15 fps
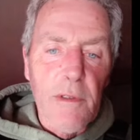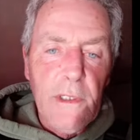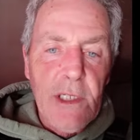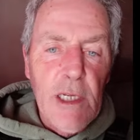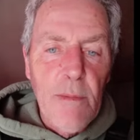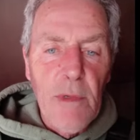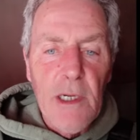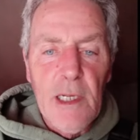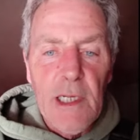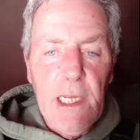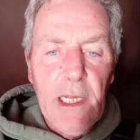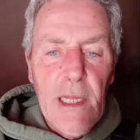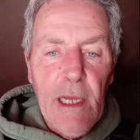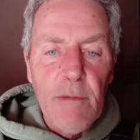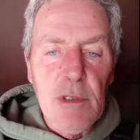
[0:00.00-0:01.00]
and
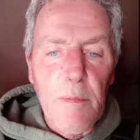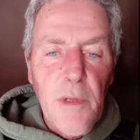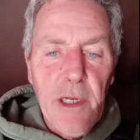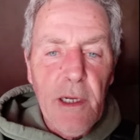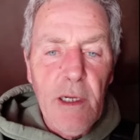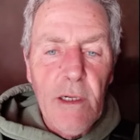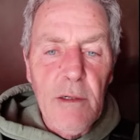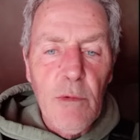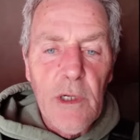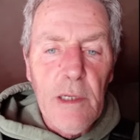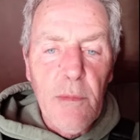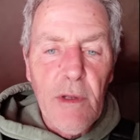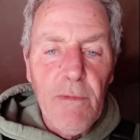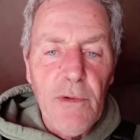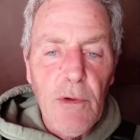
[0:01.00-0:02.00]
similarly that was better than the
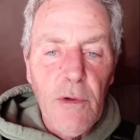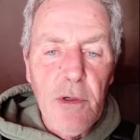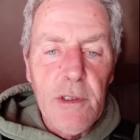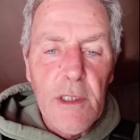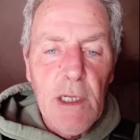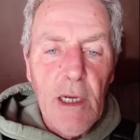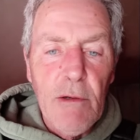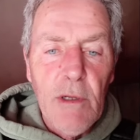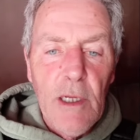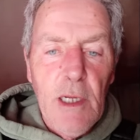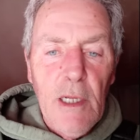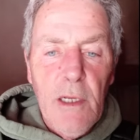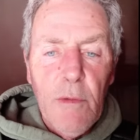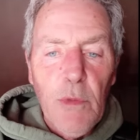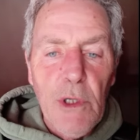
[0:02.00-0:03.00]
week before. So
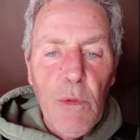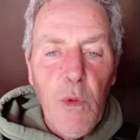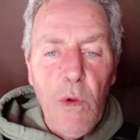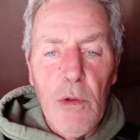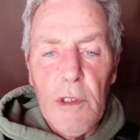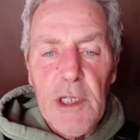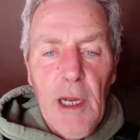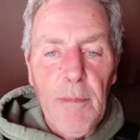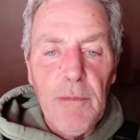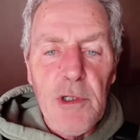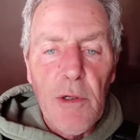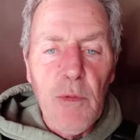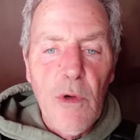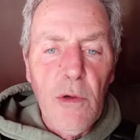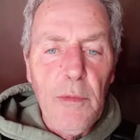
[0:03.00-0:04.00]
with the water
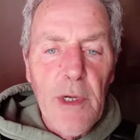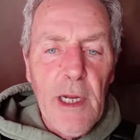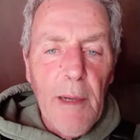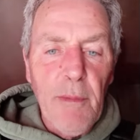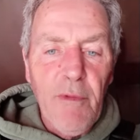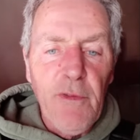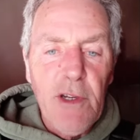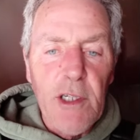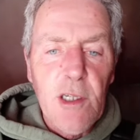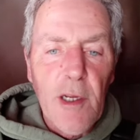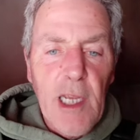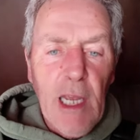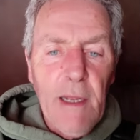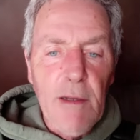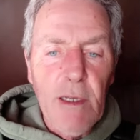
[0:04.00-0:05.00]
temperature warming up, fish are
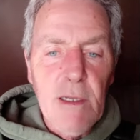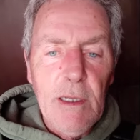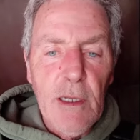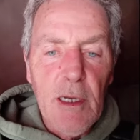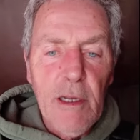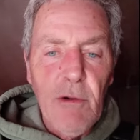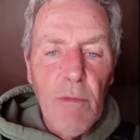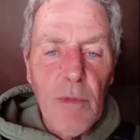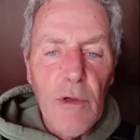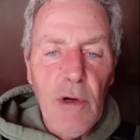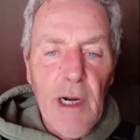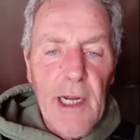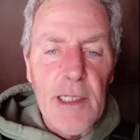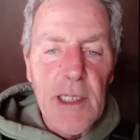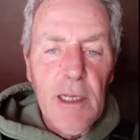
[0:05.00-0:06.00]
getting a little more
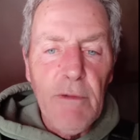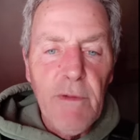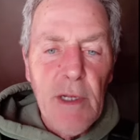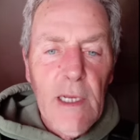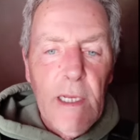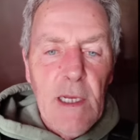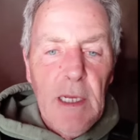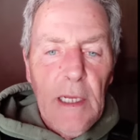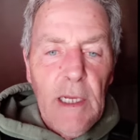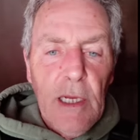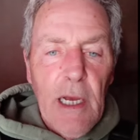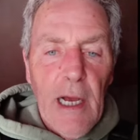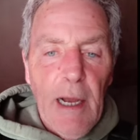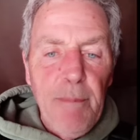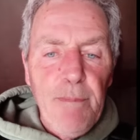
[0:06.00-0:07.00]
active.
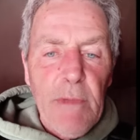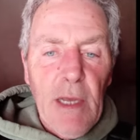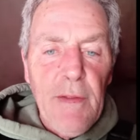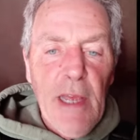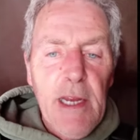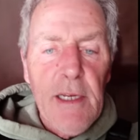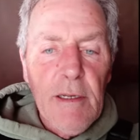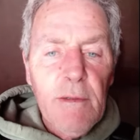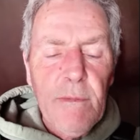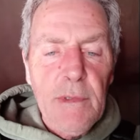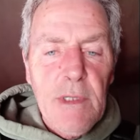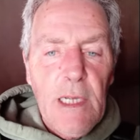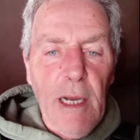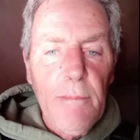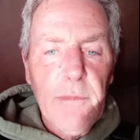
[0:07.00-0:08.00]
And then
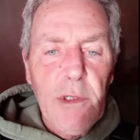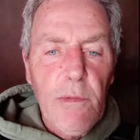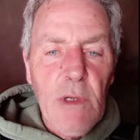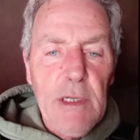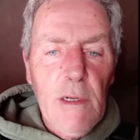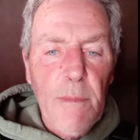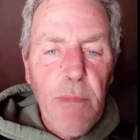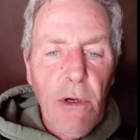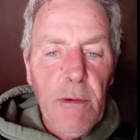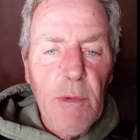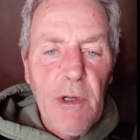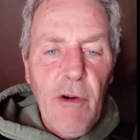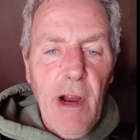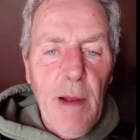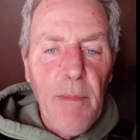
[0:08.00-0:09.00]
comes when I put my
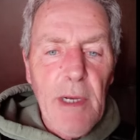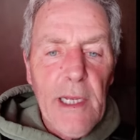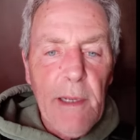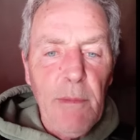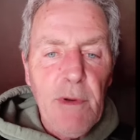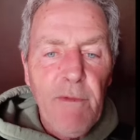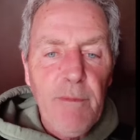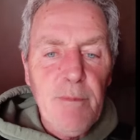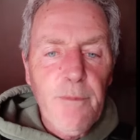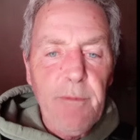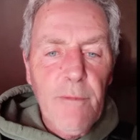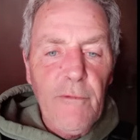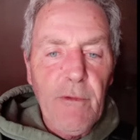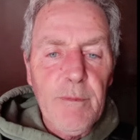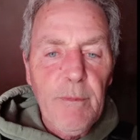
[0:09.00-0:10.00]
ground bait
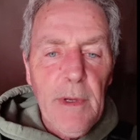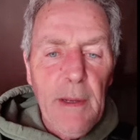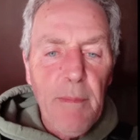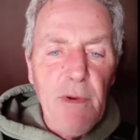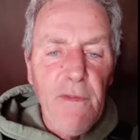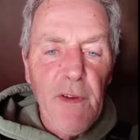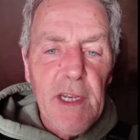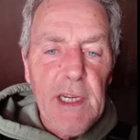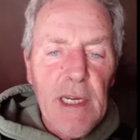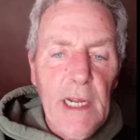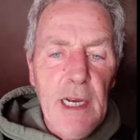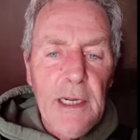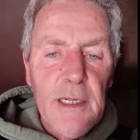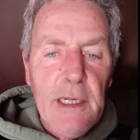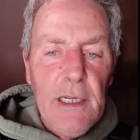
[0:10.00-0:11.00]
in my
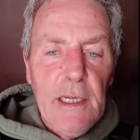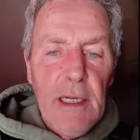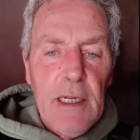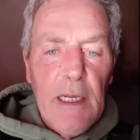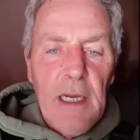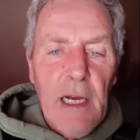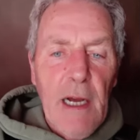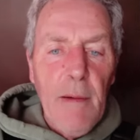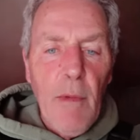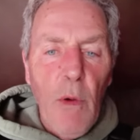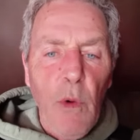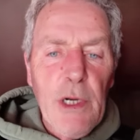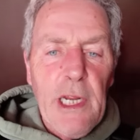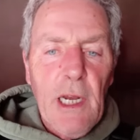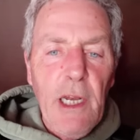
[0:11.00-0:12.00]
feeder, I
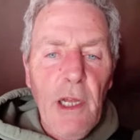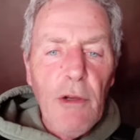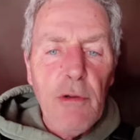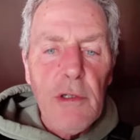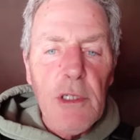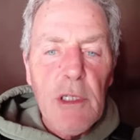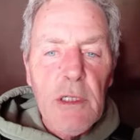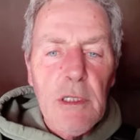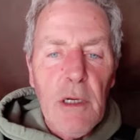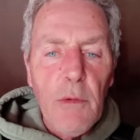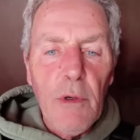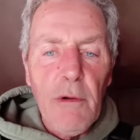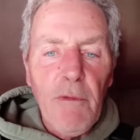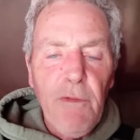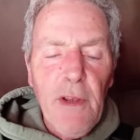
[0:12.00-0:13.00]
want it loose. I
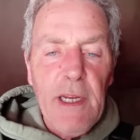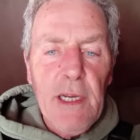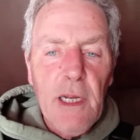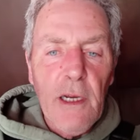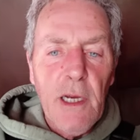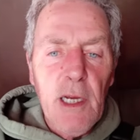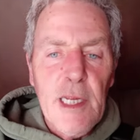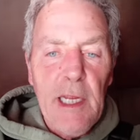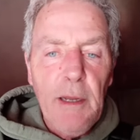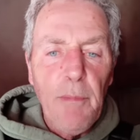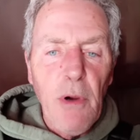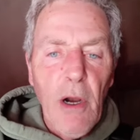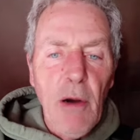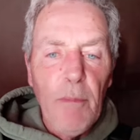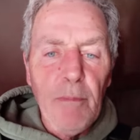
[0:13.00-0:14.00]
want the feeder to hit the
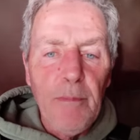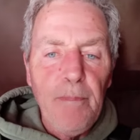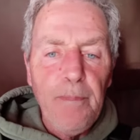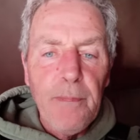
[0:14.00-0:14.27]
bottom